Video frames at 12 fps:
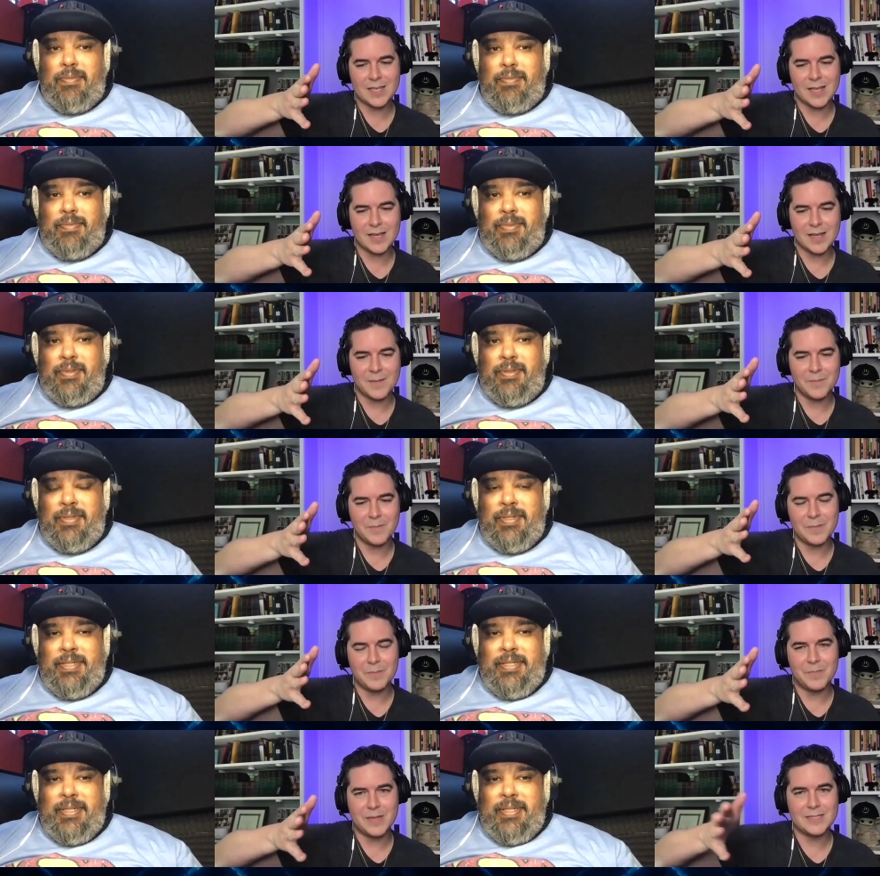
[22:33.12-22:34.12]
Speaker 1: uh,
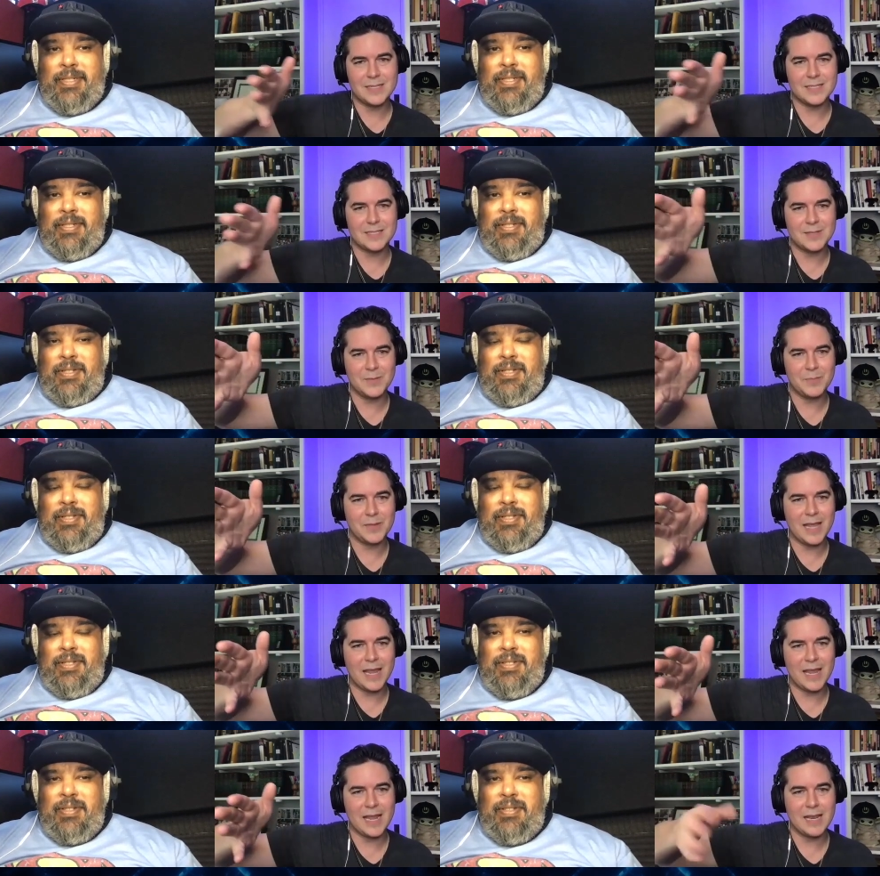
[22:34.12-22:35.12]
business
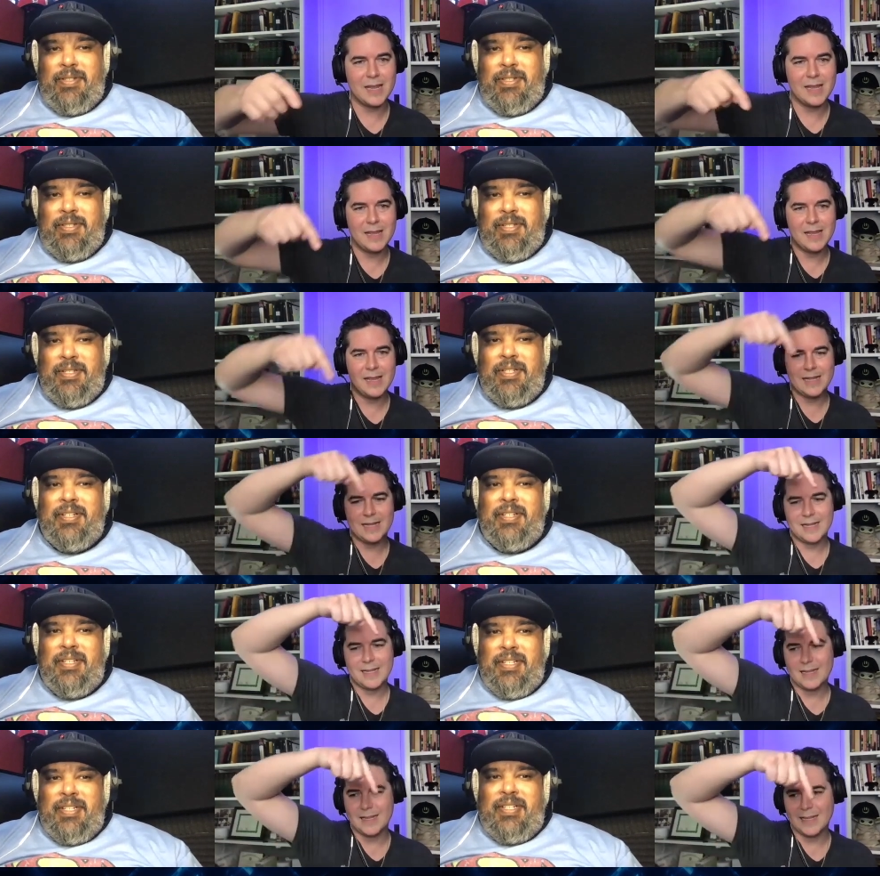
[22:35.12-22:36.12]
plan
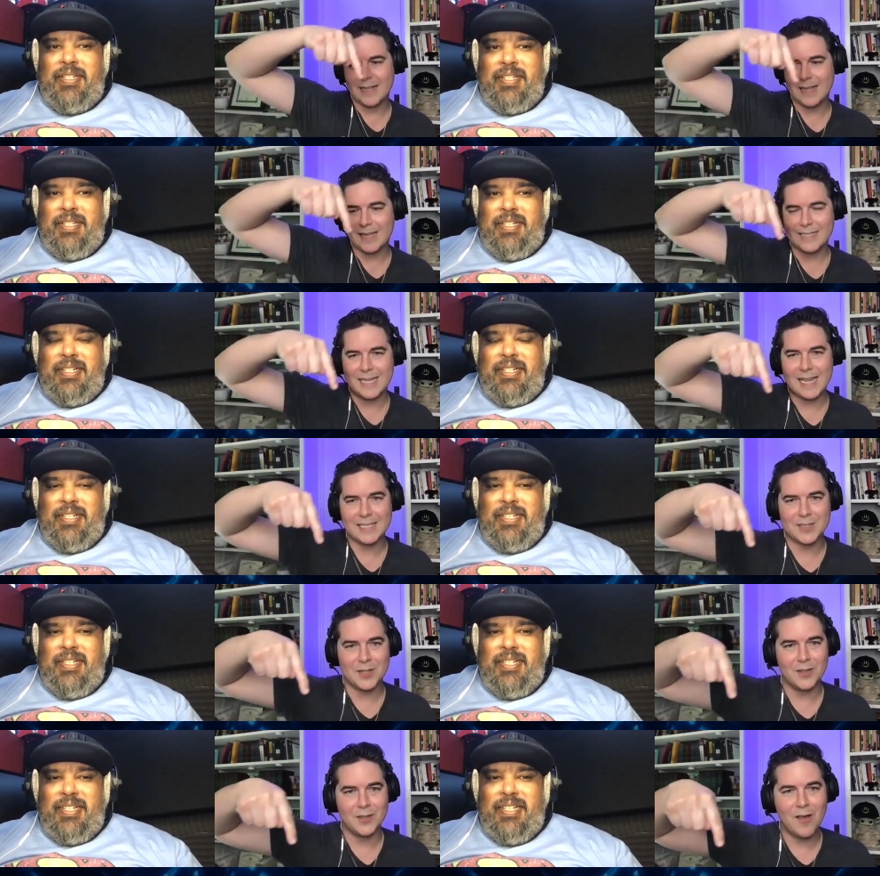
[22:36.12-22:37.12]
takes the
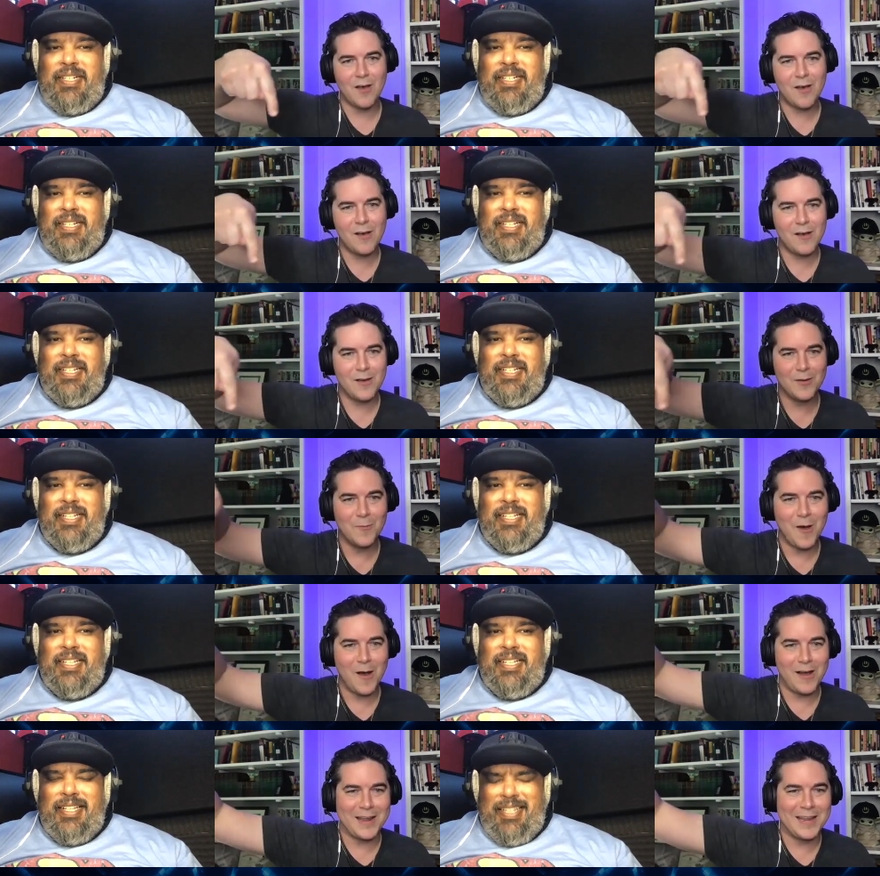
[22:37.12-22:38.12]
long
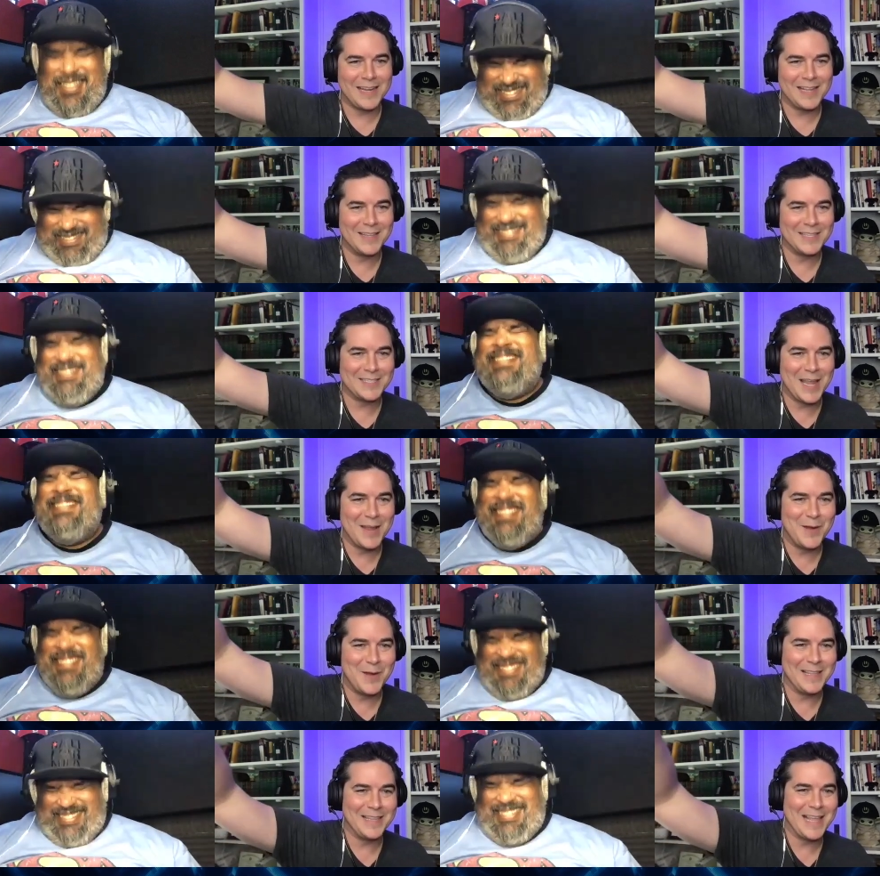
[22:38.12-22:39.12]
walk in the same way
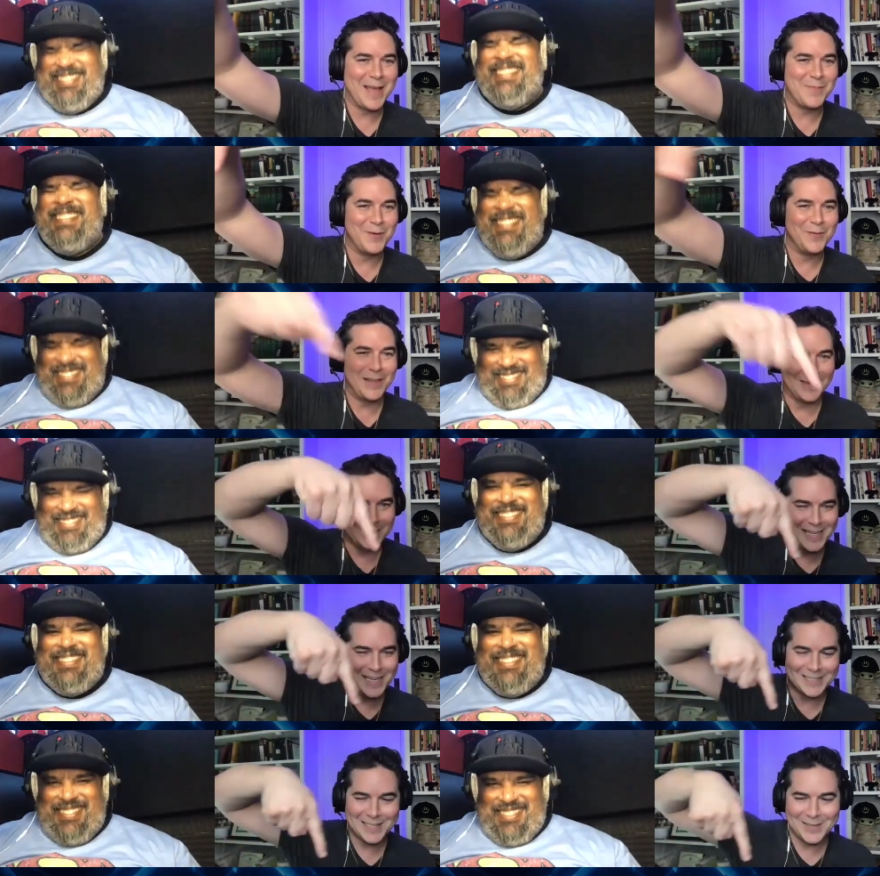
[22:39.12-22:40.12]
that that movie takes
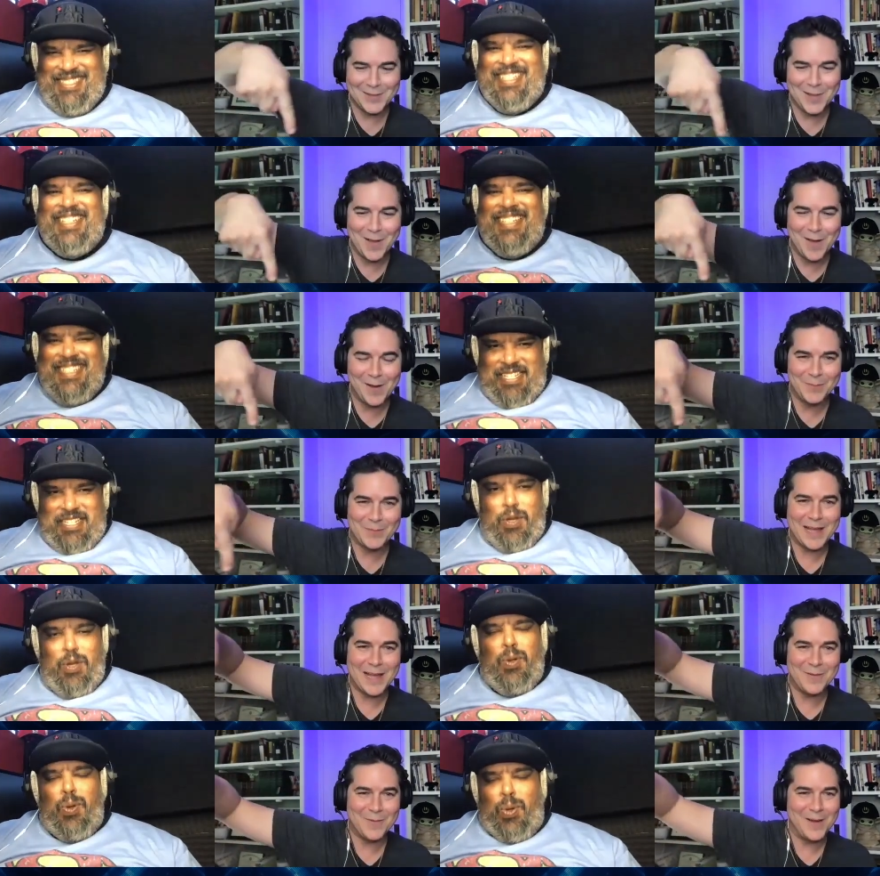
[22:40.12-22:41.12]
like a long plot
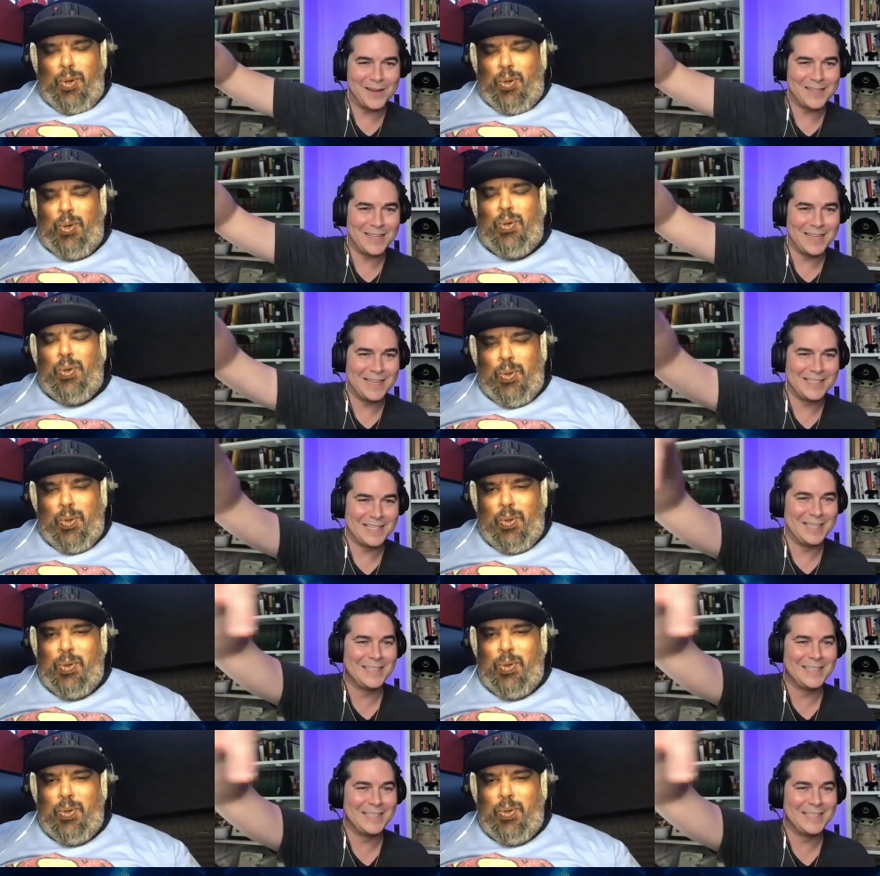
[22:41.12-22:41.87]
walk to get